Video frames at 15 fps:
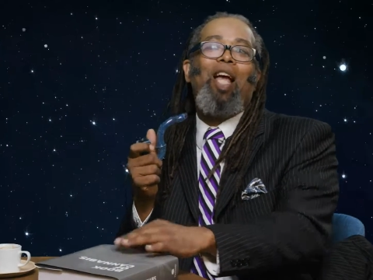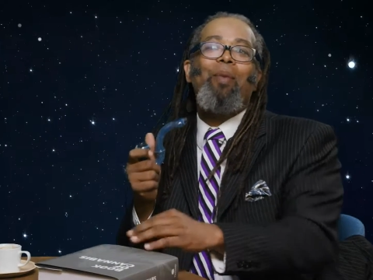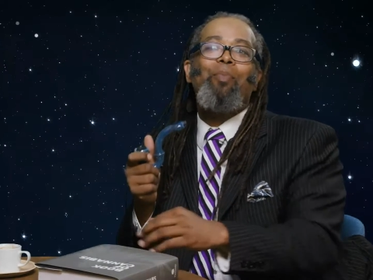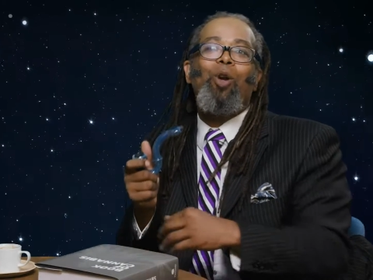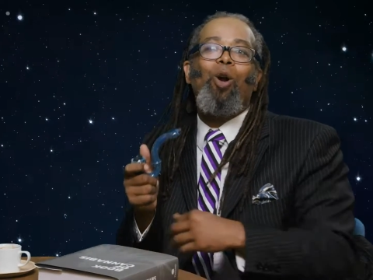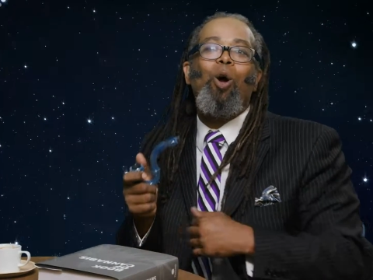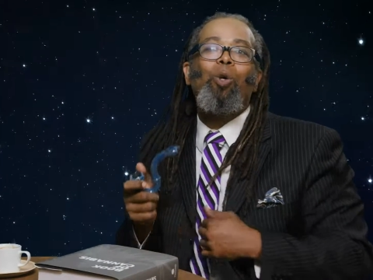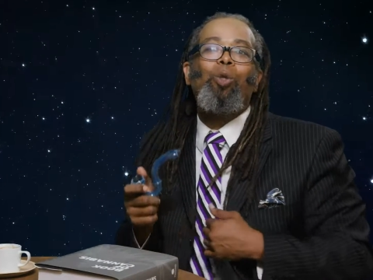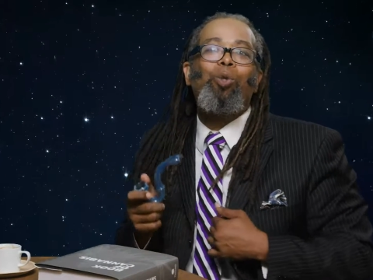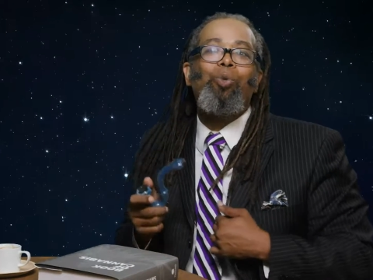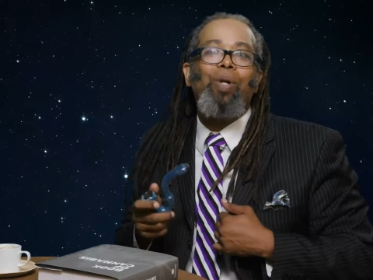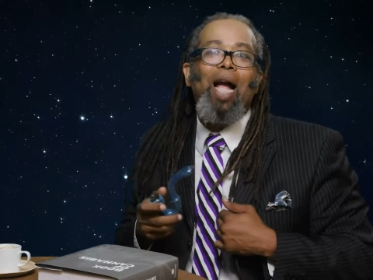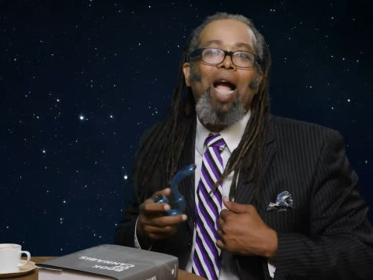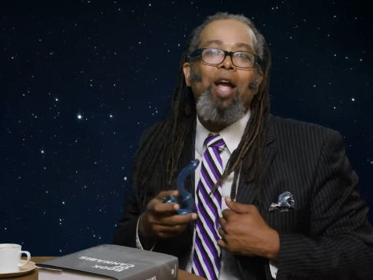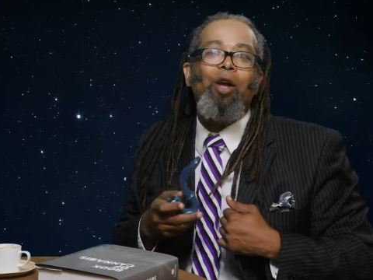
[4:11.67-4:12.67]
I'm your host,
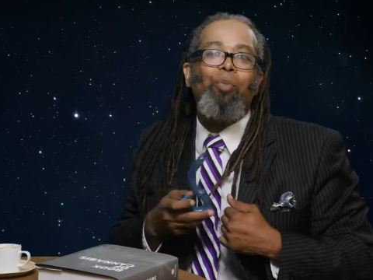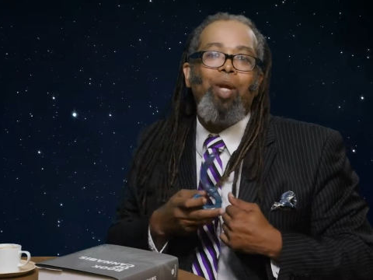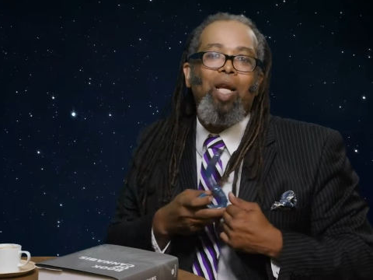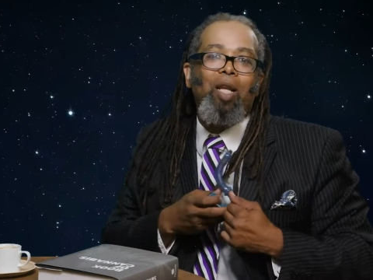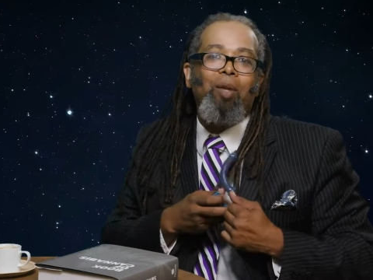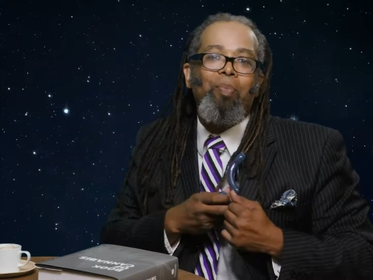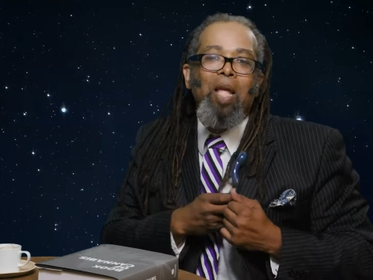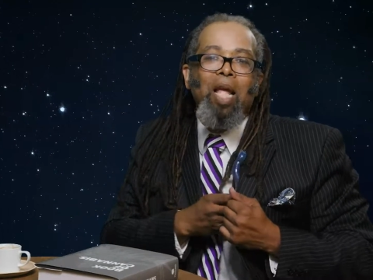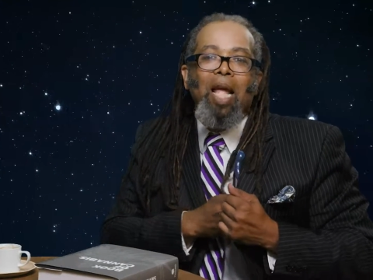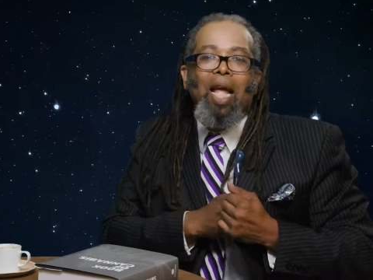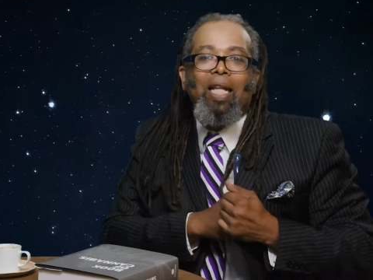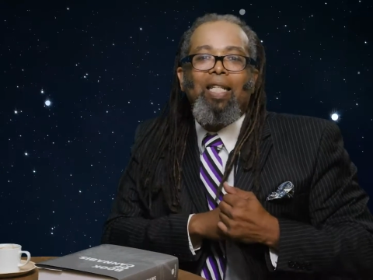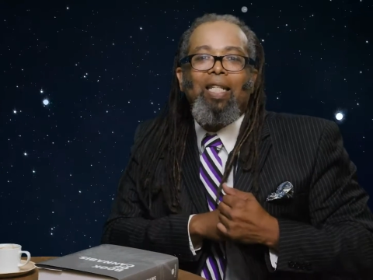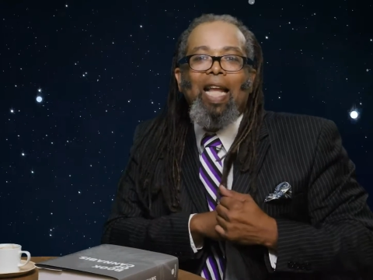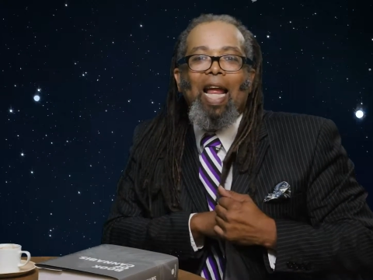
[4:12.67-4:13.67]
Ungayo Bilam,
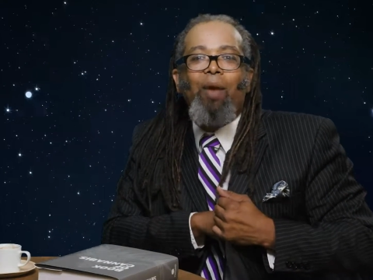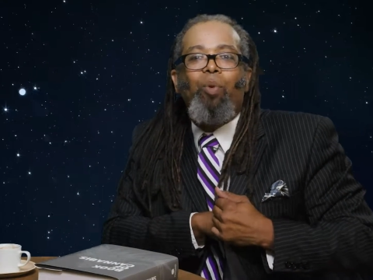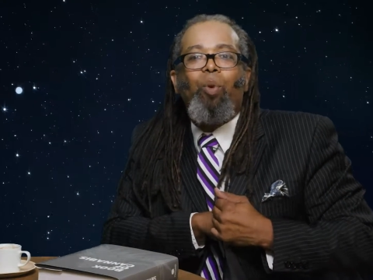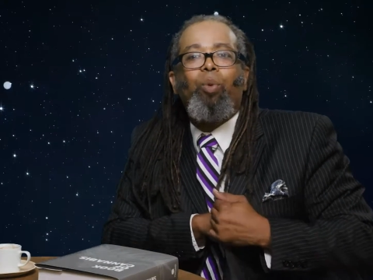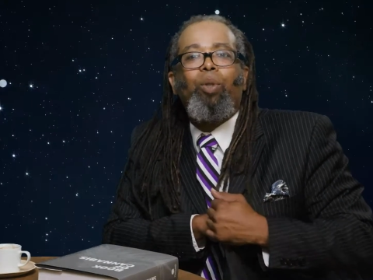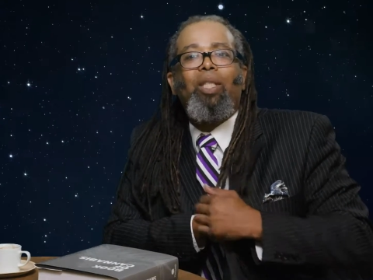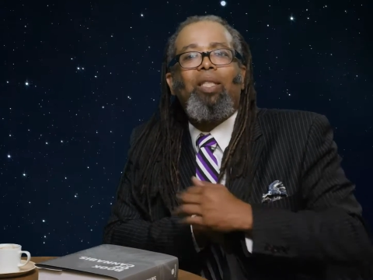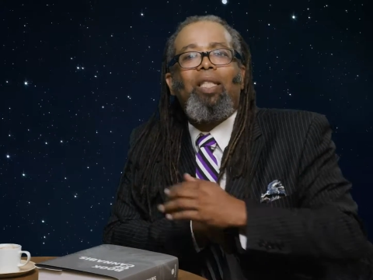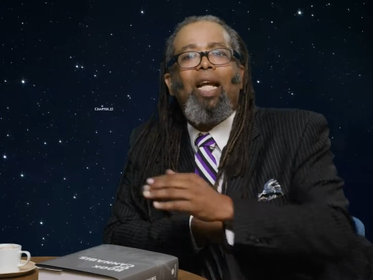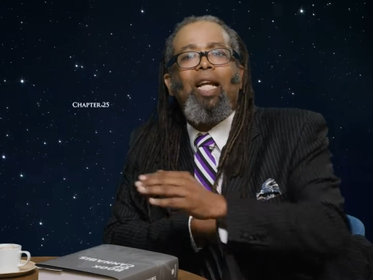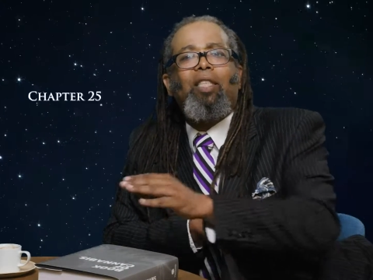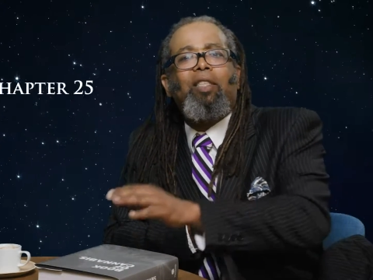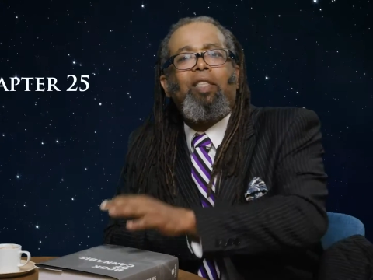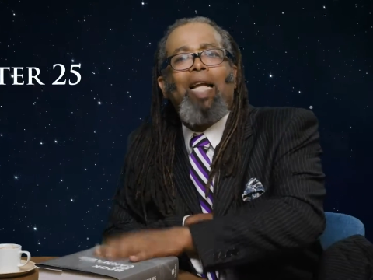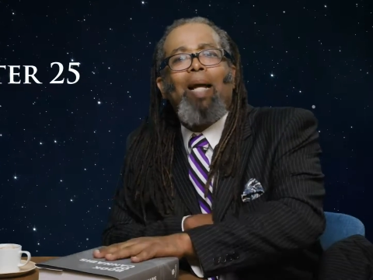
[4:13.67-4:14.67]
and today we will
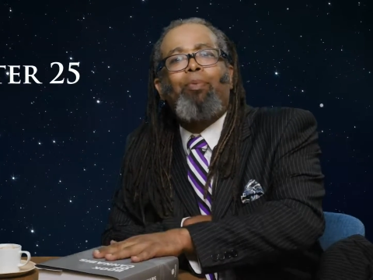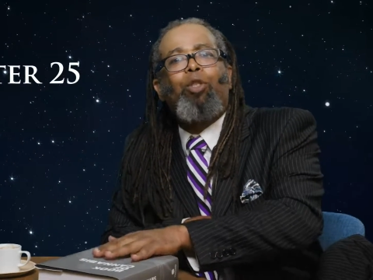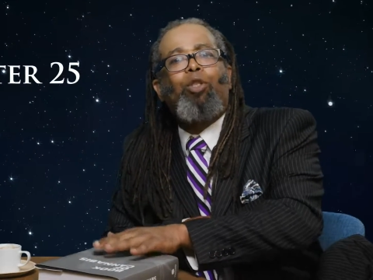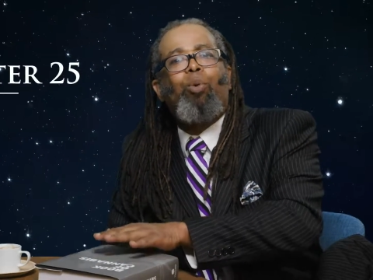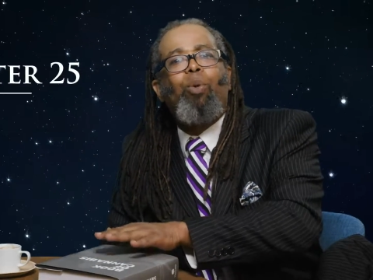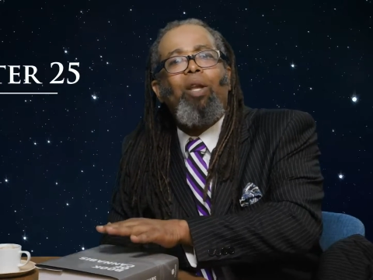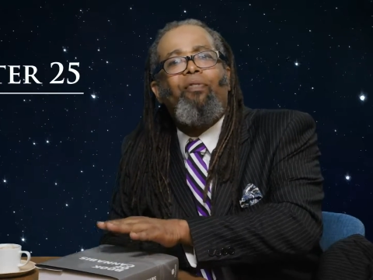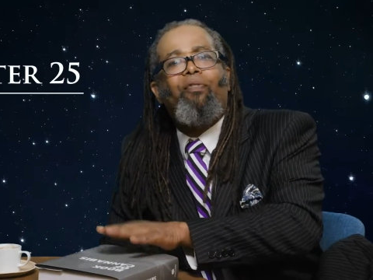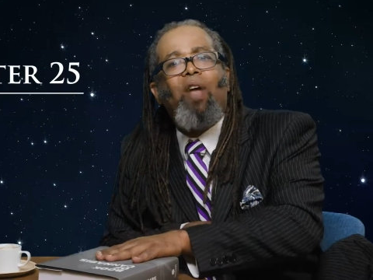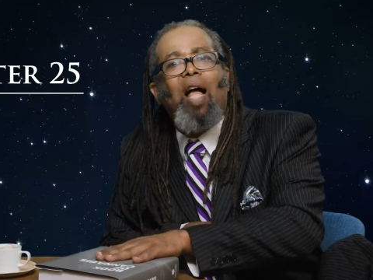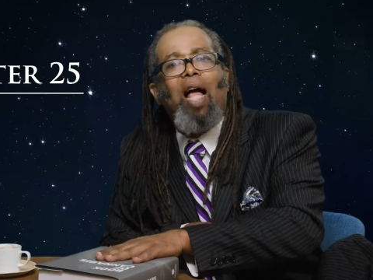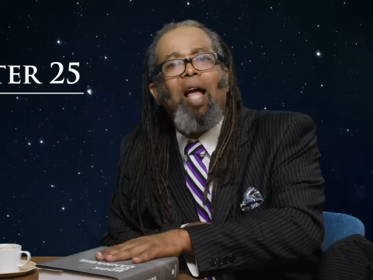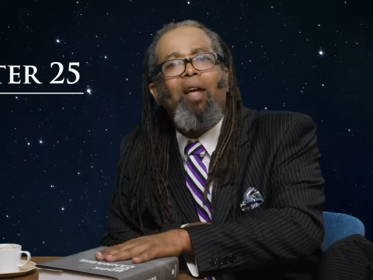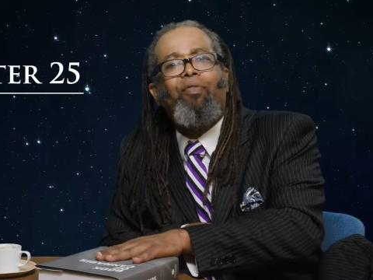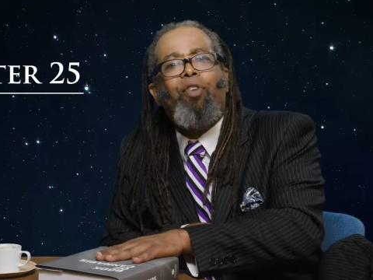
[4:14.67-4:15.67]
discuss Chapter
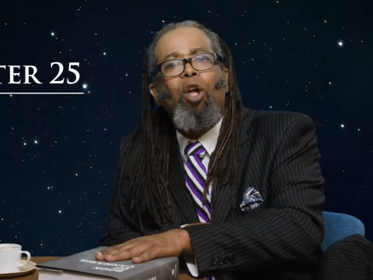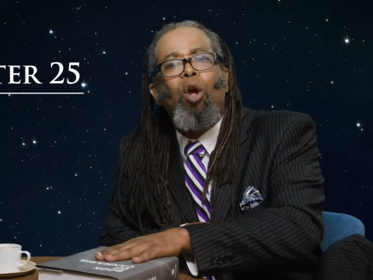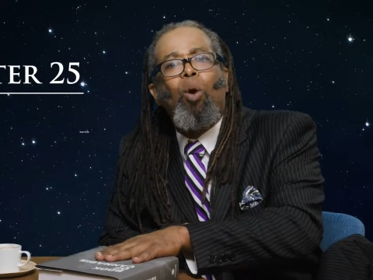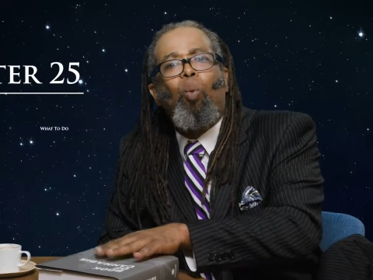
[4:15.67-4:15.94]
25,